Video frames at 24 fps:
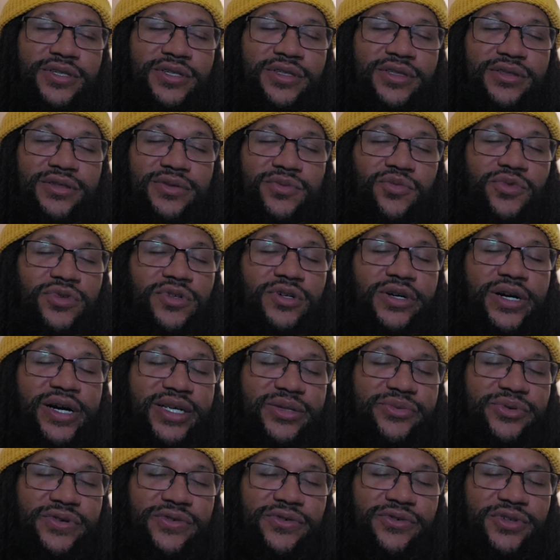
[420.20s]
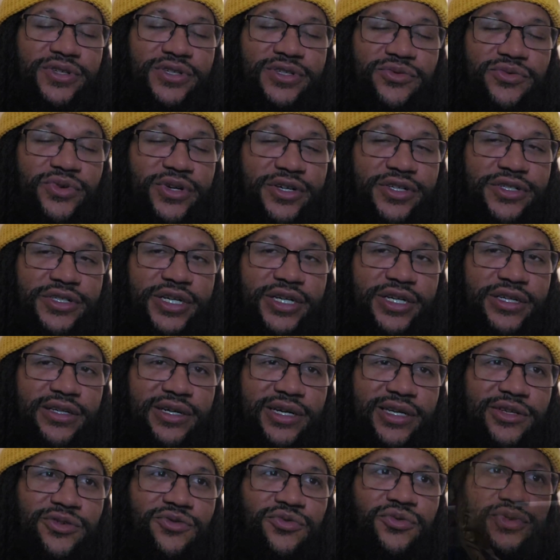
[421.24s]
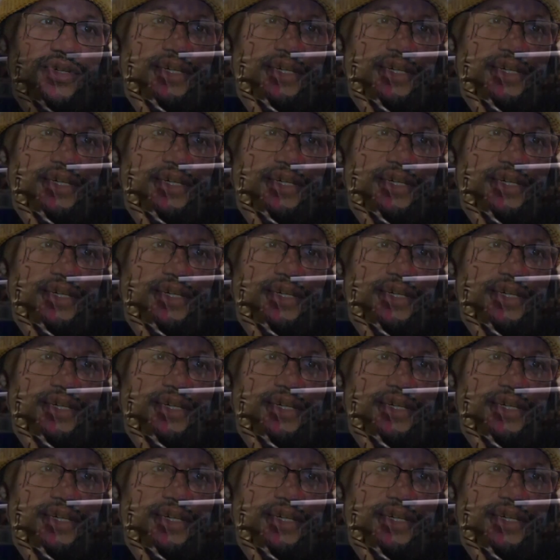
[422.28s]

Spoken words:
it's Will Ospreay versus Ricochet. Like, you